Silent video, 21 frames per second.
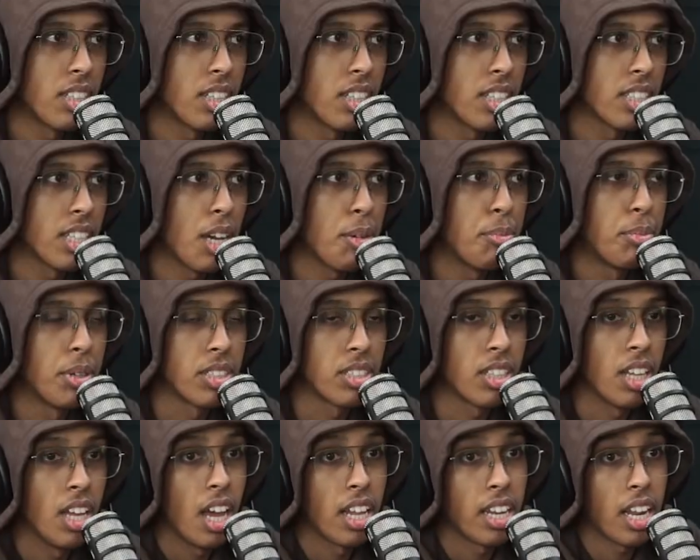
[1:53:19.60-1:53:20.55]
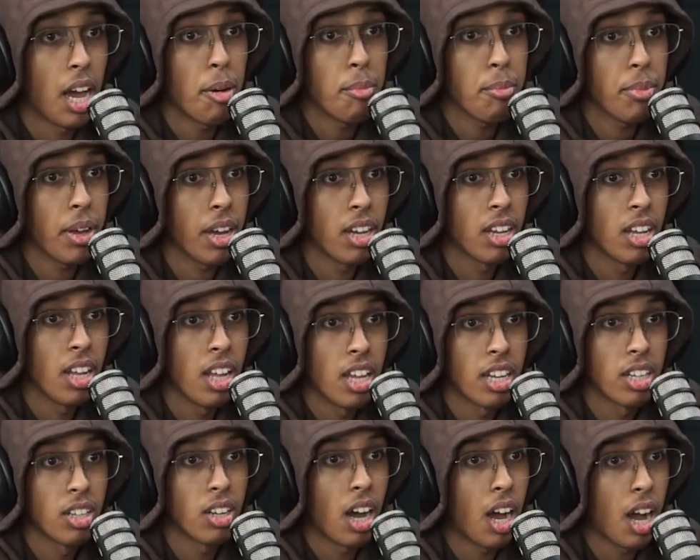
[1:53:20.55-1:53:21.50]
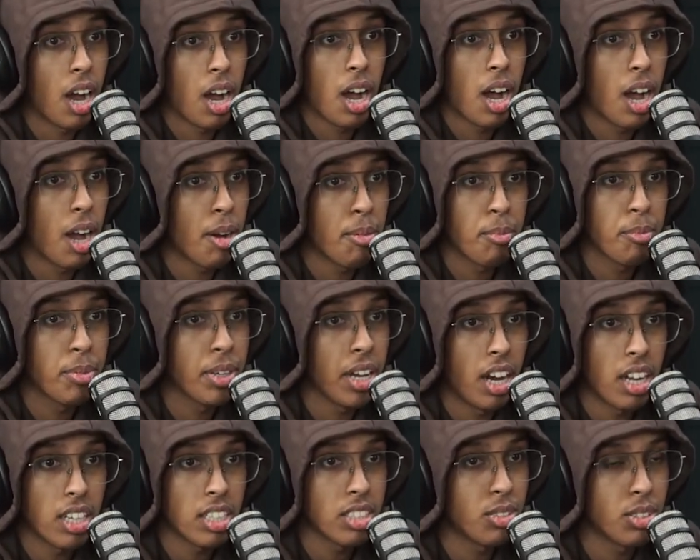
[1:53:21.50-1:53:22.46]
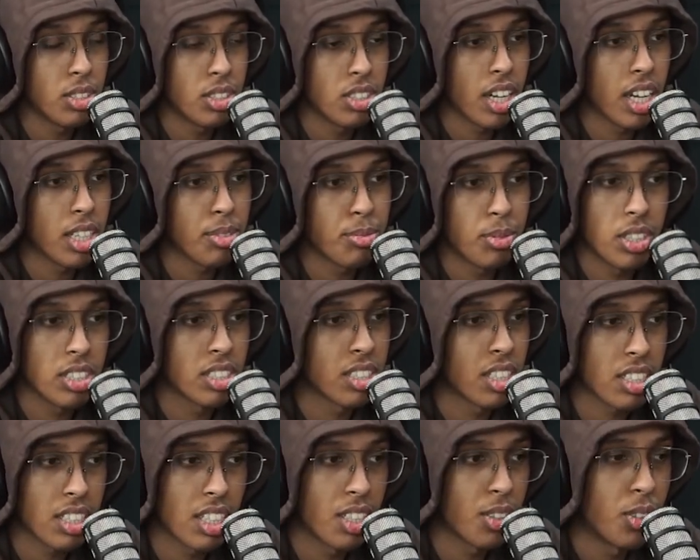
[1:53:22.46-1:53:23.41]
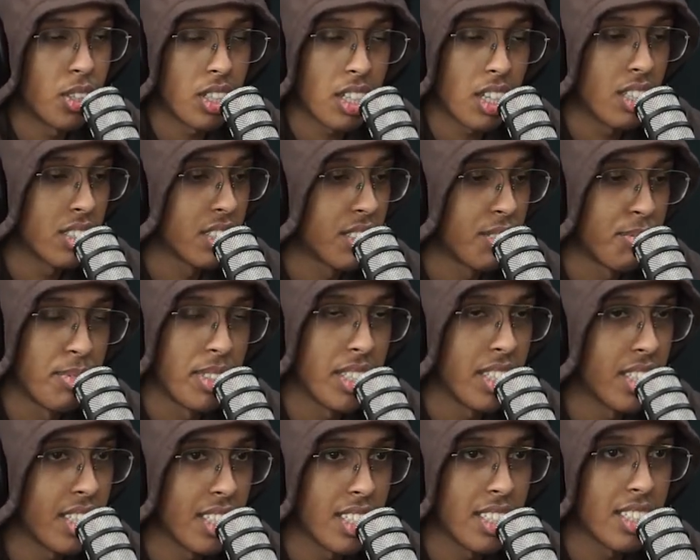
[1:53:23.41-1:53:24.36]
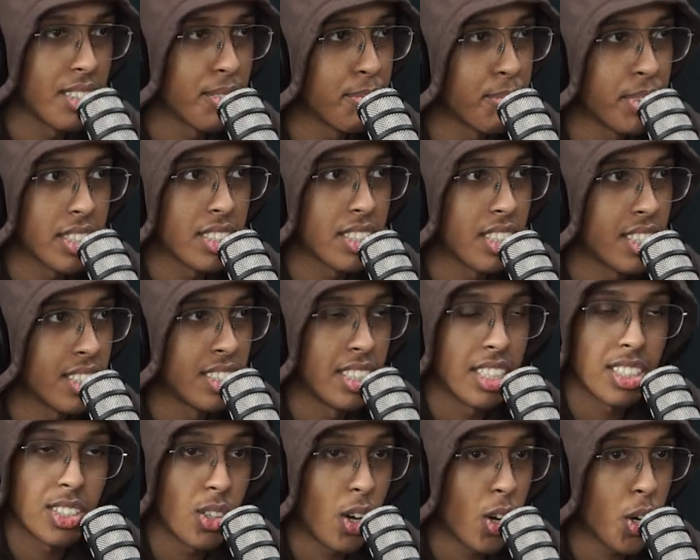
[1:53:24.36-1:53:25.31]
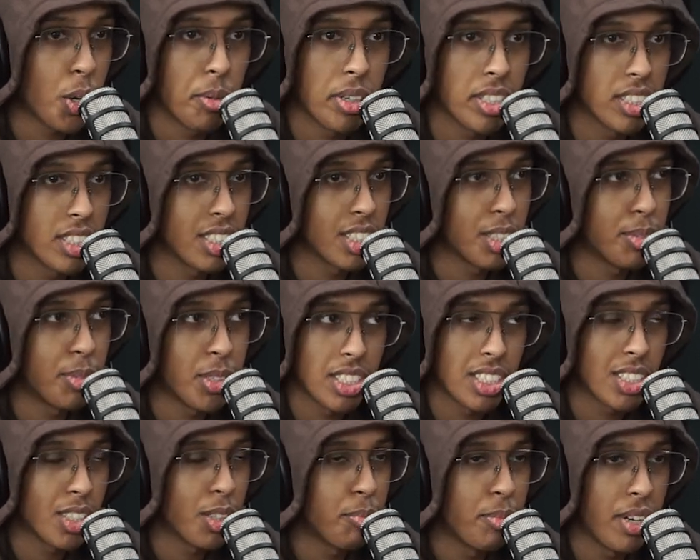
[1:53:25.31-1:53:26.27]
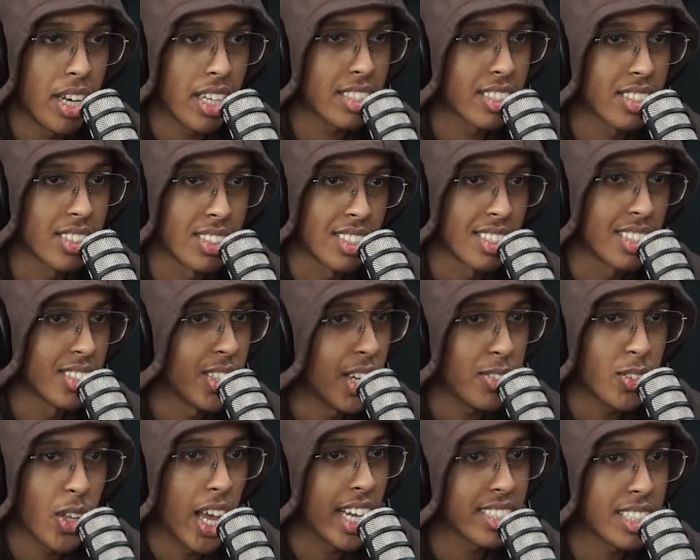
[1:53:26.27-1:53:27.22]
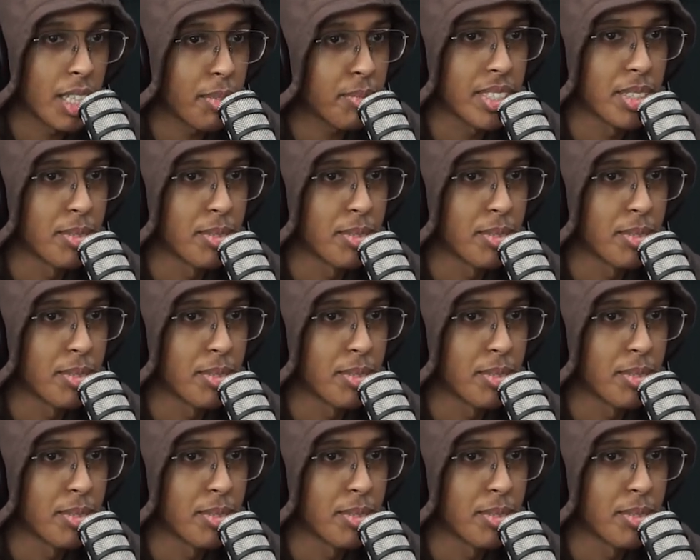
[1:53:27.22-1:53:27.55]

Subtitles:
Blairstone has some words on Twitch. I'm be honest with you guys, bro. It's not going to work out. Me being said, there's no Akuma Jin no more. There's no Blairstone. You have to accept it.